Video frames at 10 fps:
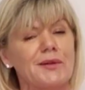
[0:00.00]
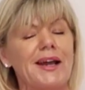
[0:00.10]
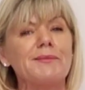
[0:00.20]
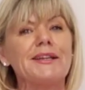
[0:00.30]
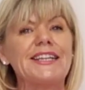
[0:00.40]
So
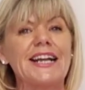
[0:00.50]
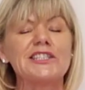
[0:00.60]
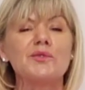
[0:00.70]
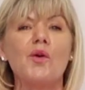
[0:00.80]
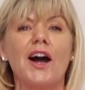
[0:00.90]
anybody
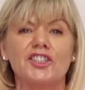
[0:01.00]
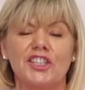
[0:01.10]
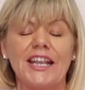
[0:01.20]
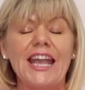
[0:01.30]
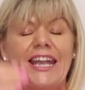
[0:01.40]
that's
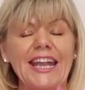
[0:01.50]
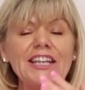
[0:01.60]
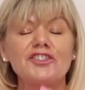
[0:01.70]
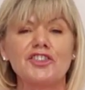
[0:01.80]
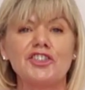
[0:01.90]
watching,
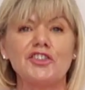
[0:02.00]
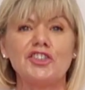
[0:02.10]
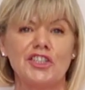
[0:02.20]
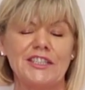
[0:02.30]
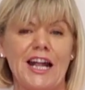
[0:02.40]

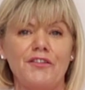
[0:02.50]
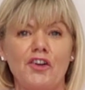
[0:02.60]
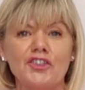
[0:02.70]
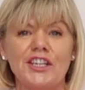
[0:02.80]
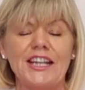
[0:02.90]
introduce
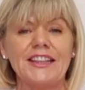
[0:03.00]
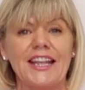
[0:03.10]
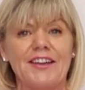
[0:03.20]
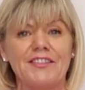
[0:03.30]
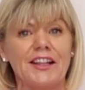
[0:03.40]
yourself underneath
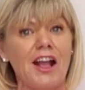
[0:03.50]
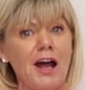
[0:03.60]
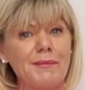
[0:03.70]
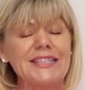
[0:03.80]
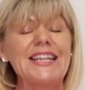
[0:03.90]
there in the
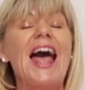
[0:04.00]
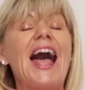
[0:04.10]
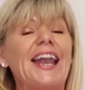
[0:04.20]
comments